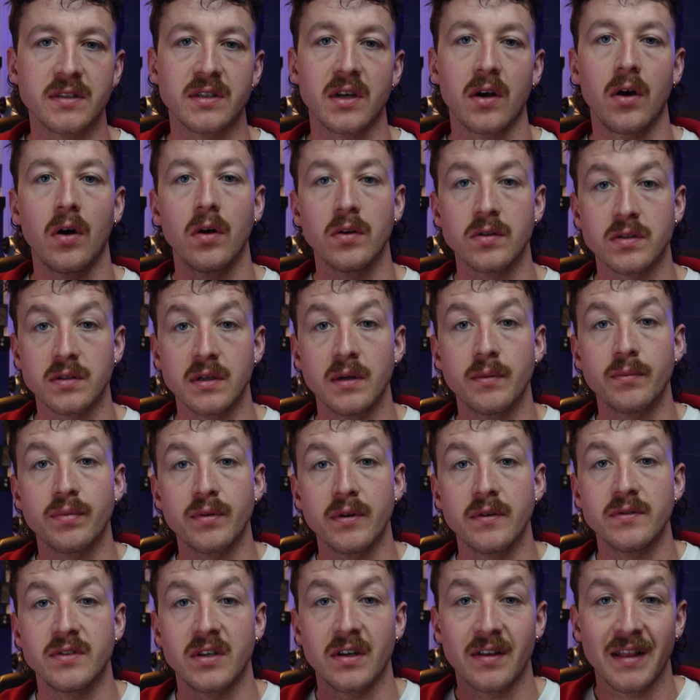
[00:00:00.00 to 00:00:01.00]
It also
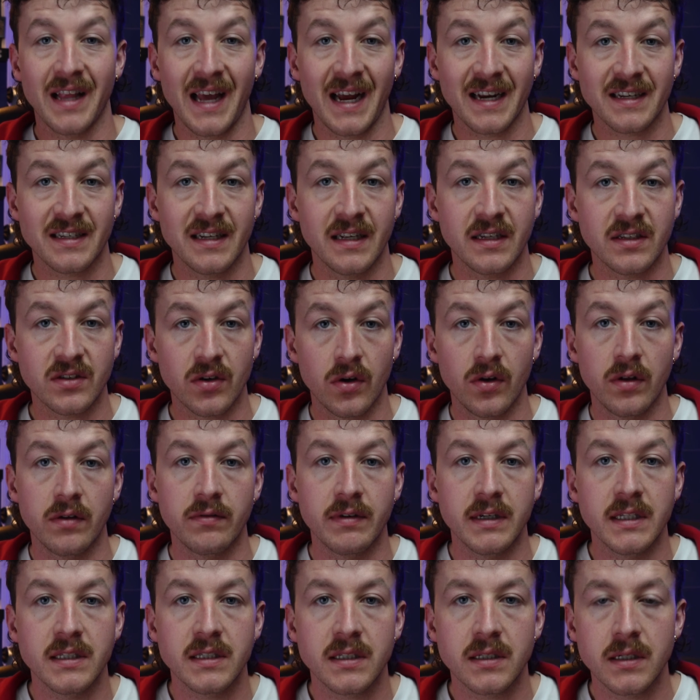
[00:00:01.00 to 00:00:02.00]
improves your lactate
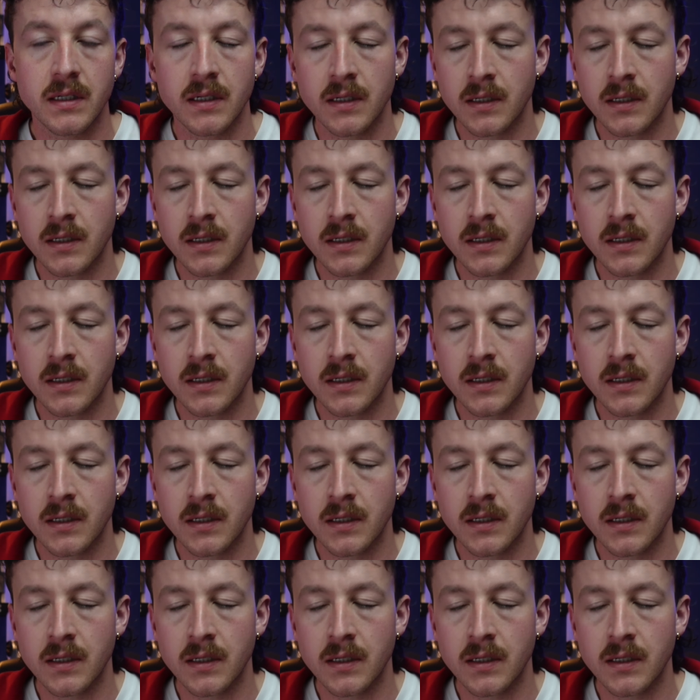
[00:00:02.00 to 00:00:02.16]
tolerance.